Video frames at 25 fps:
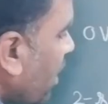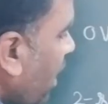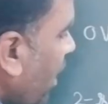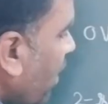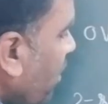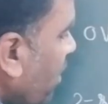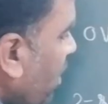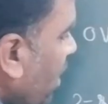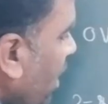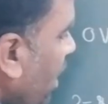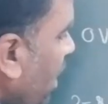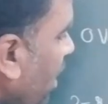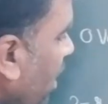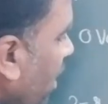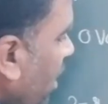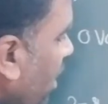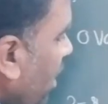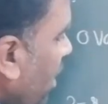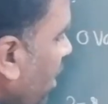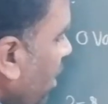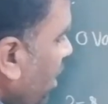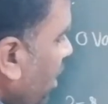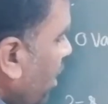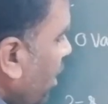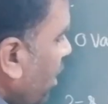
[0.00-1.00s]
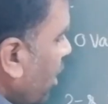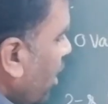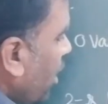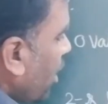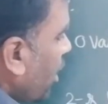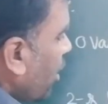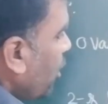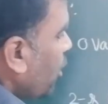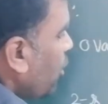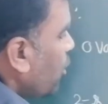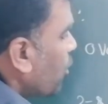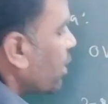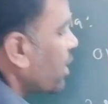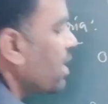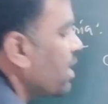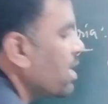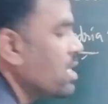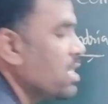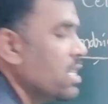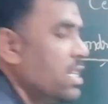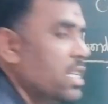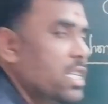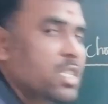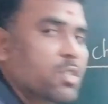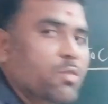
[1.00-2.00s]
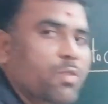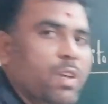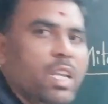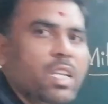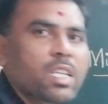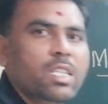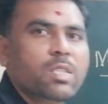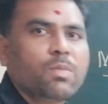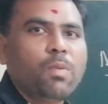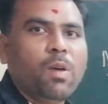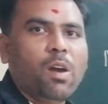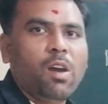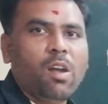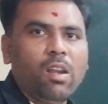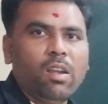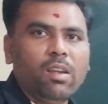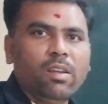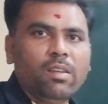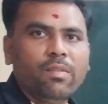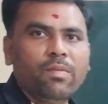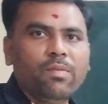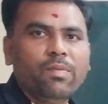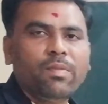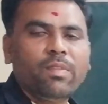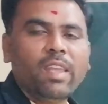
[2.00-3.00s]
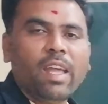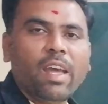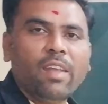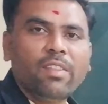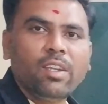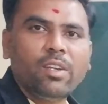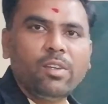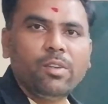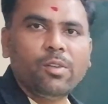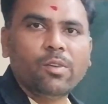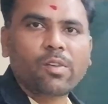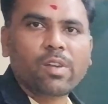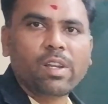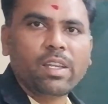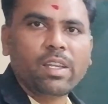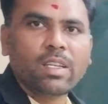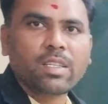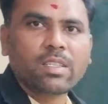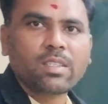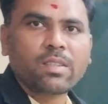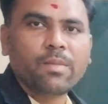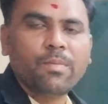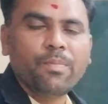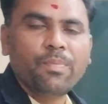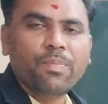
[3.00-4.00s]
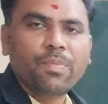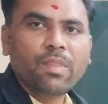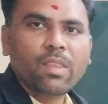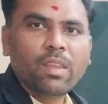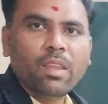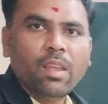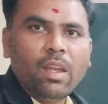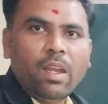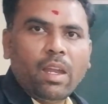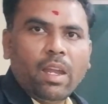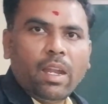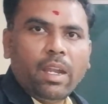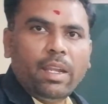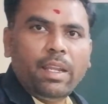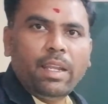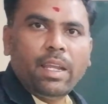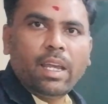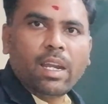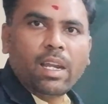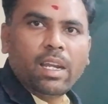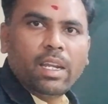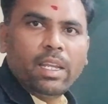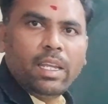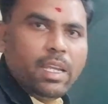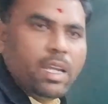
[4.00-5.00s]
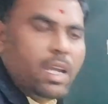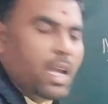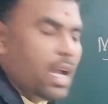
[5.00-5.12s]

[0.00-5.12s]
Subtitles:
than the nucleus. It is very small than the nucleus. Nearly